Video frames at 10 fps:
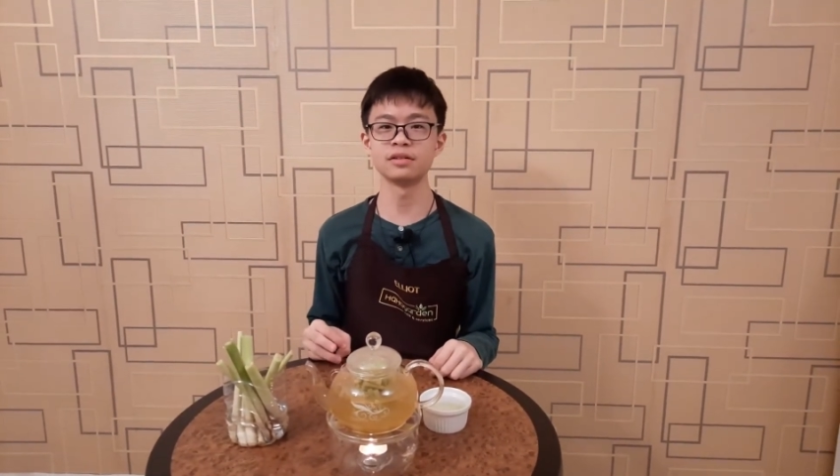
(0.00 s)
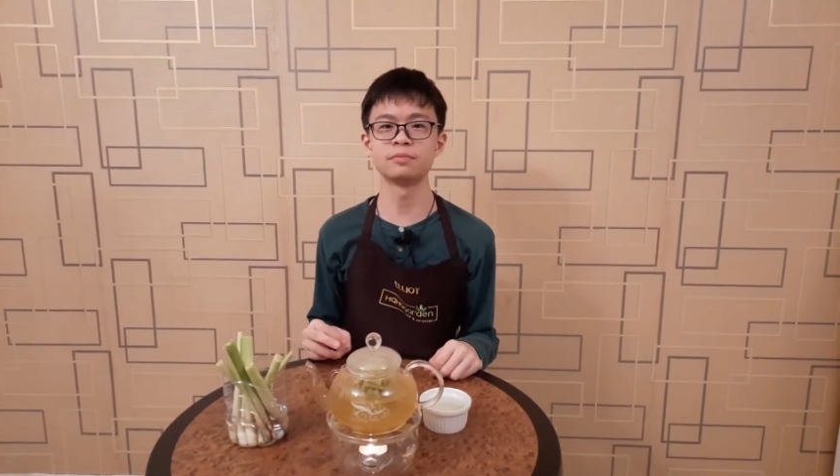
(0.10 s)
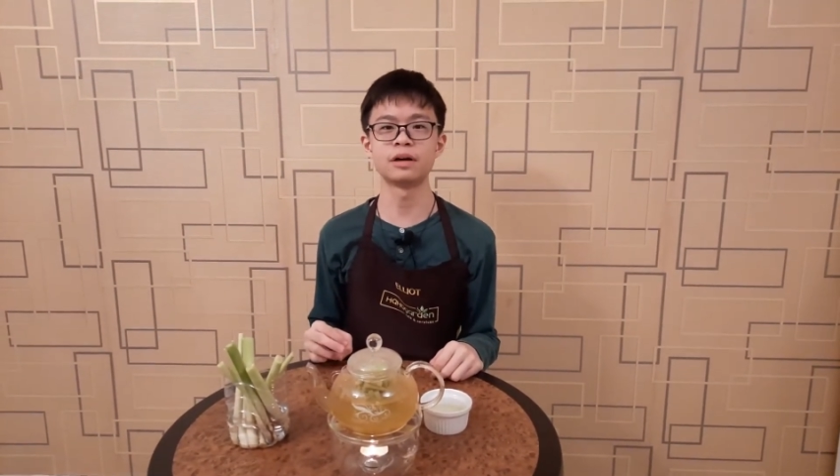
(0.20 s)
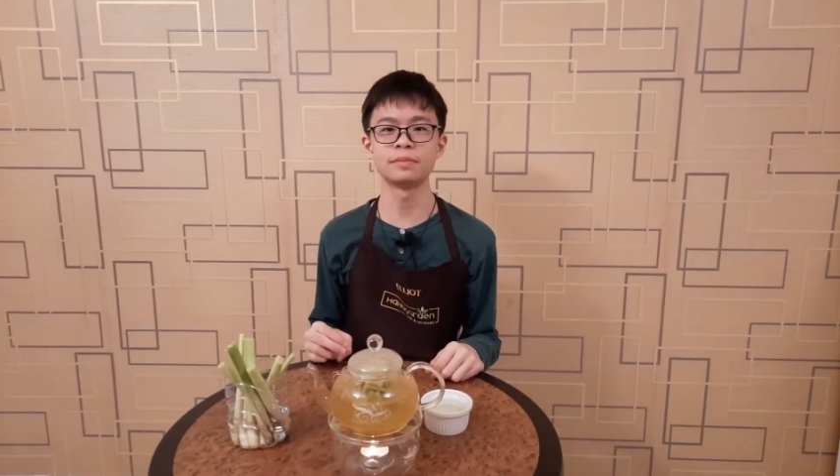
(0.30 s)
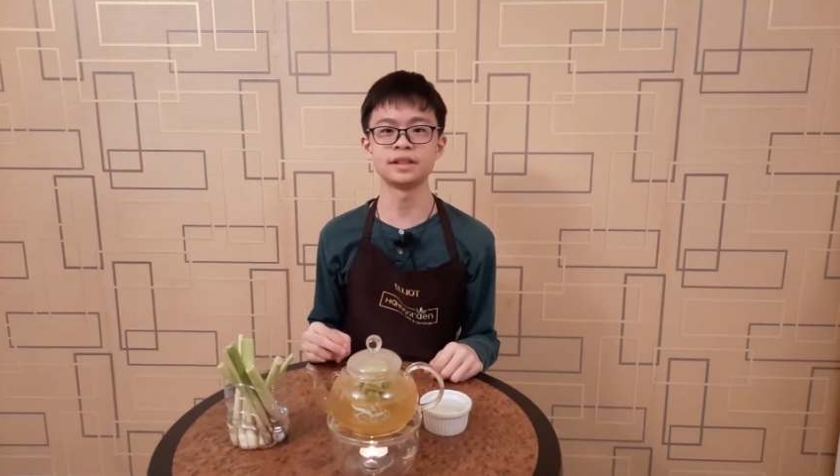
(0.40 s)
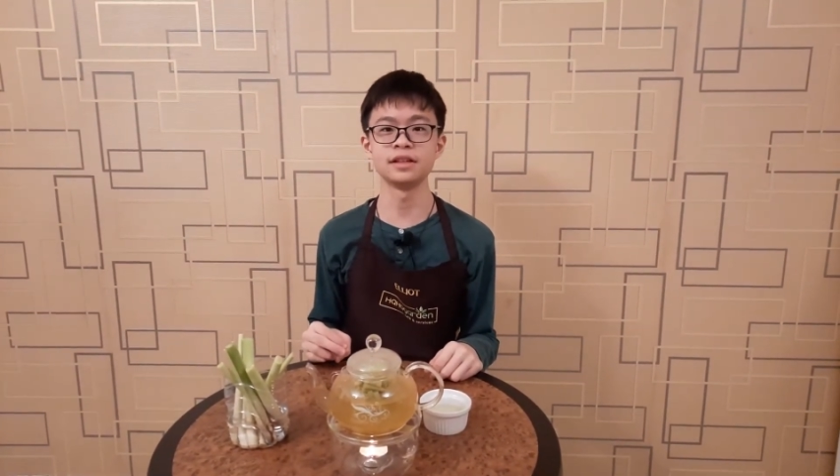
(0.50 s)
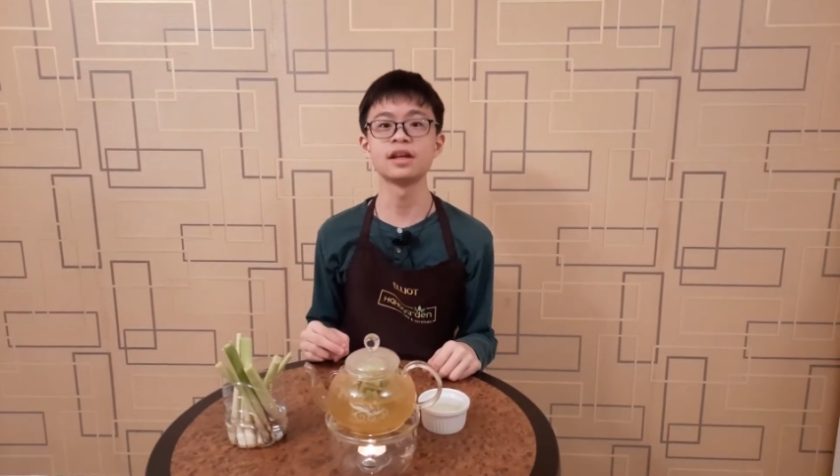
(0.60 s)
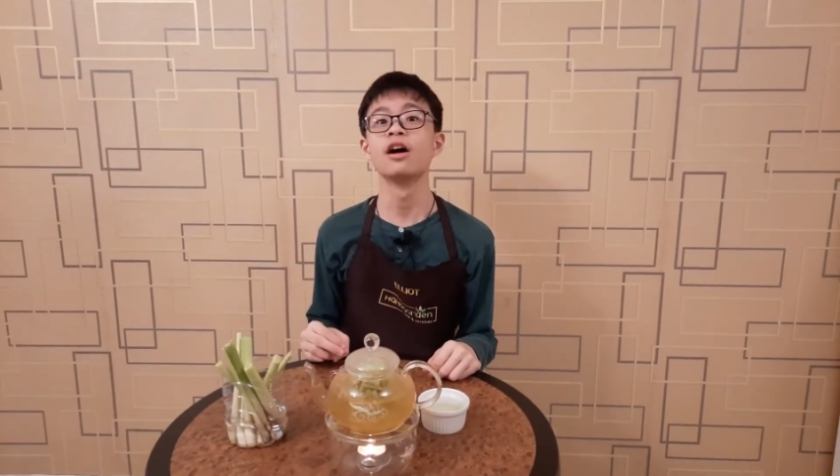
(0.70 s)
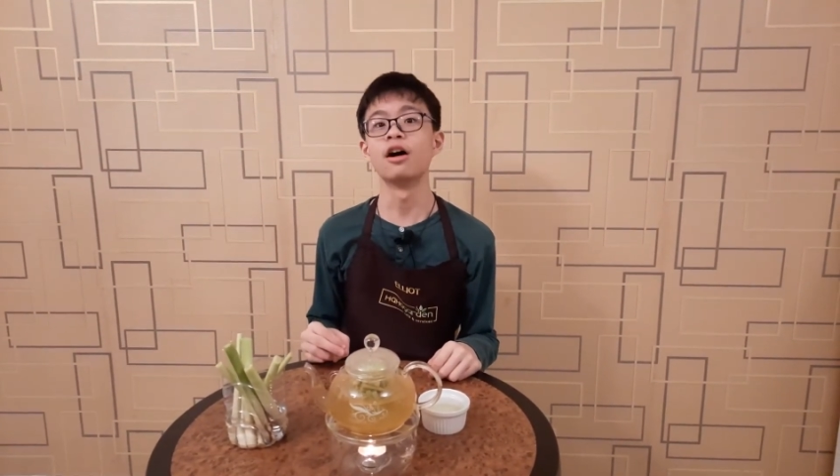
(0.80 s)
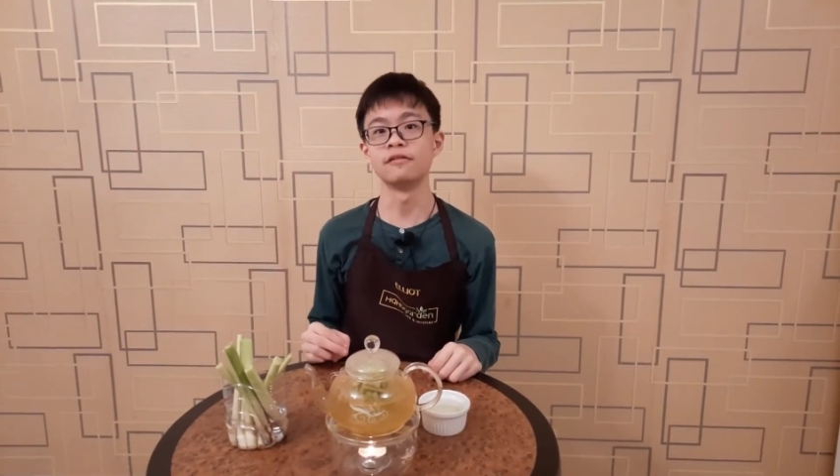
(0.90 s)
properties
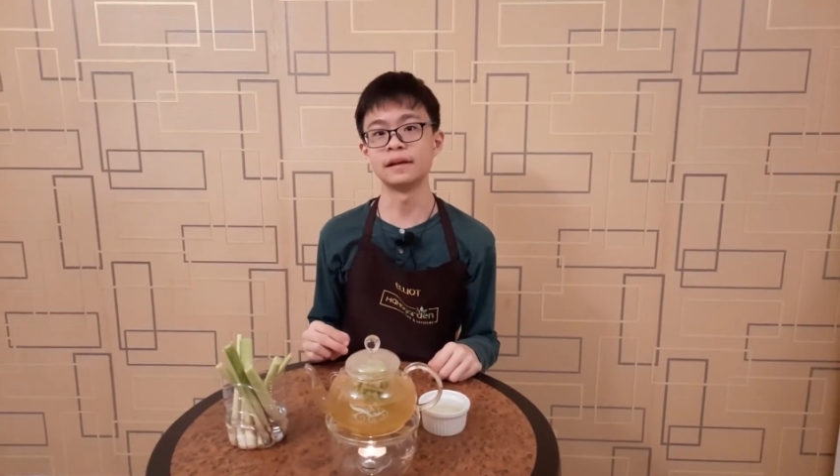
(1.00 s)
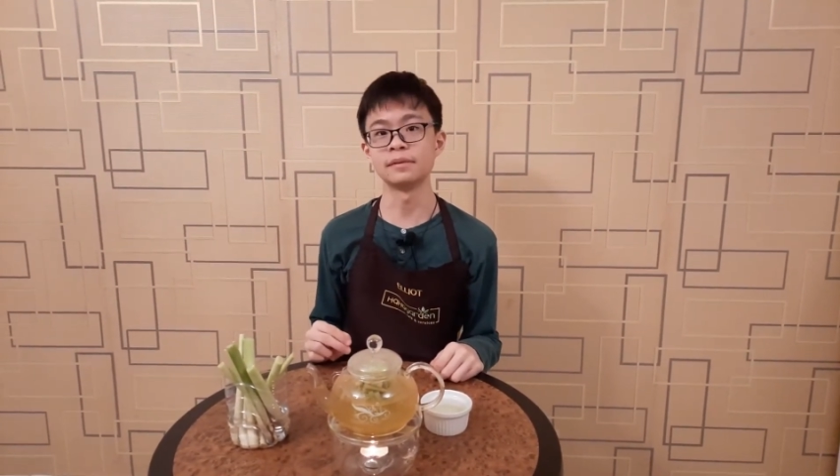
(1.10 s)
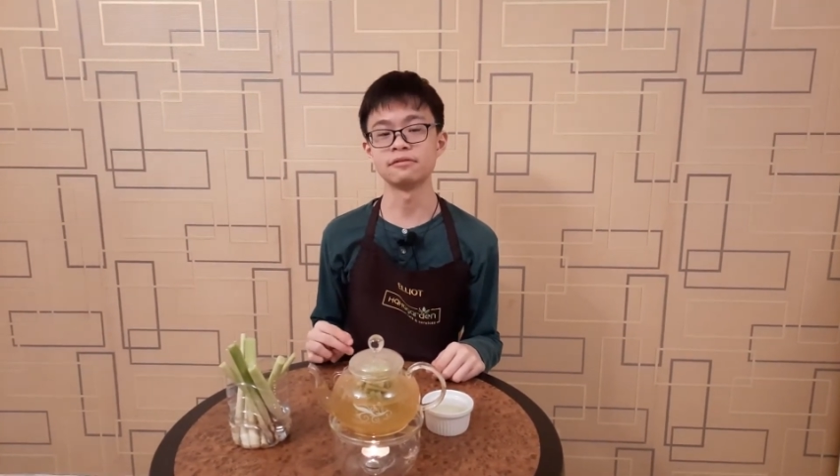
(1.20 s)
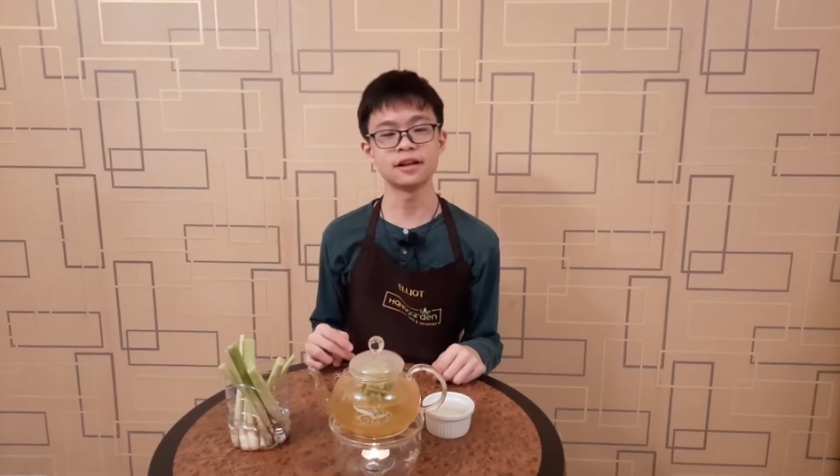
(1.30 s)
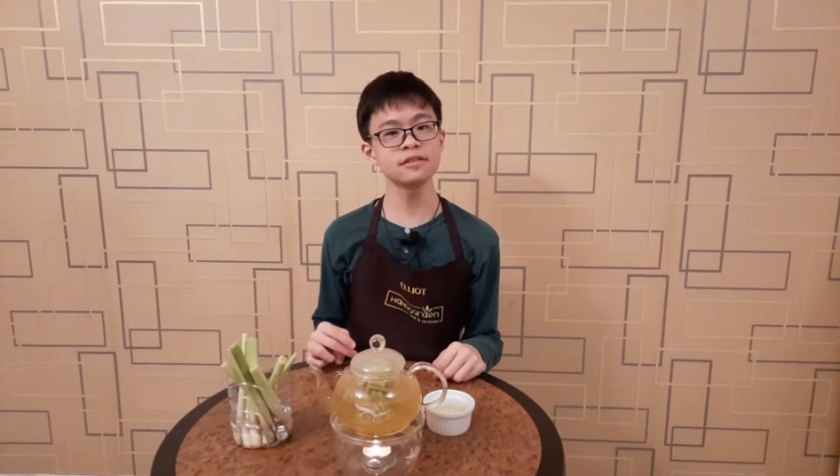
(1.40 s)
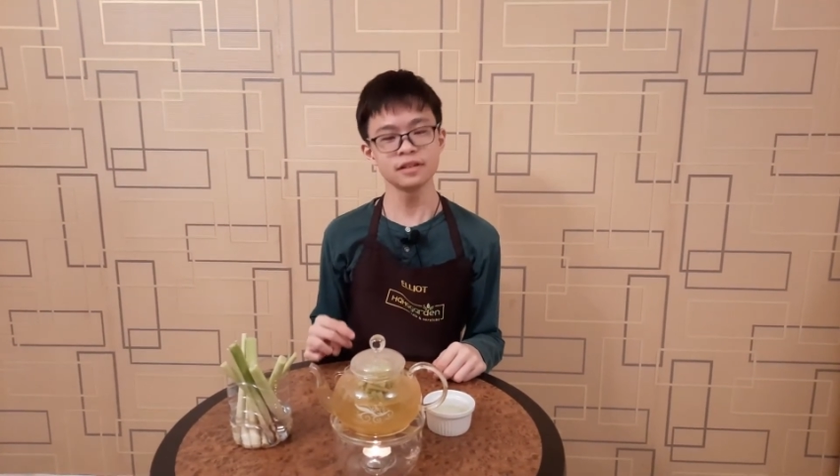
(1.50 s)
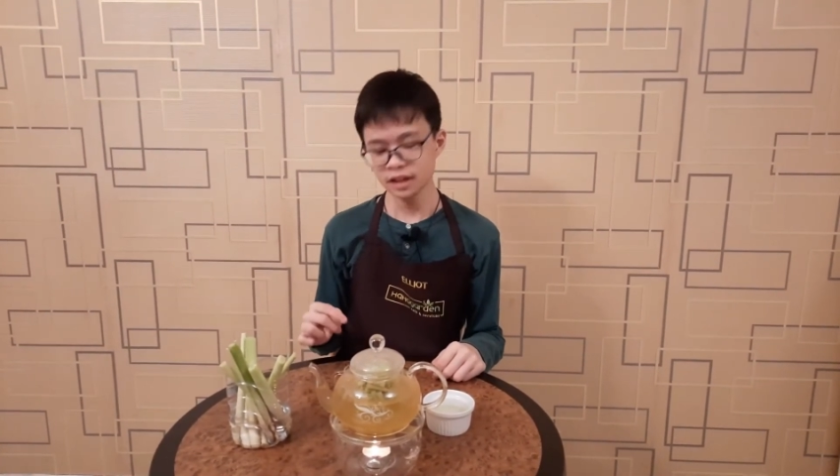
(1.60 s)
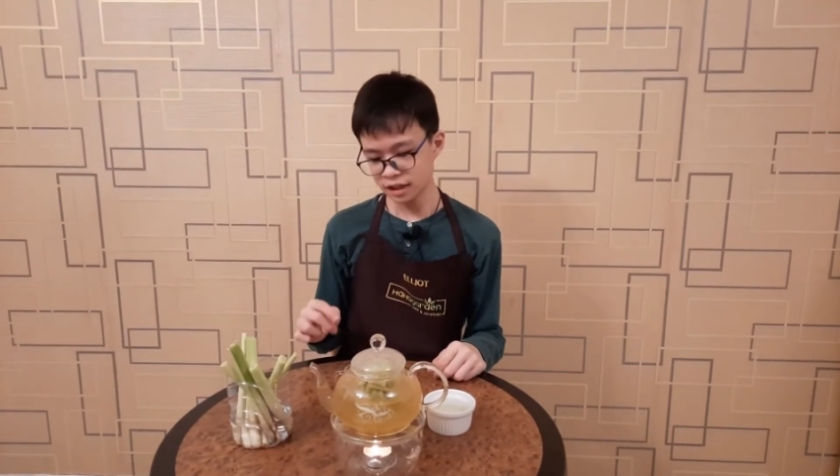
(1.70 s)
of lemongrass,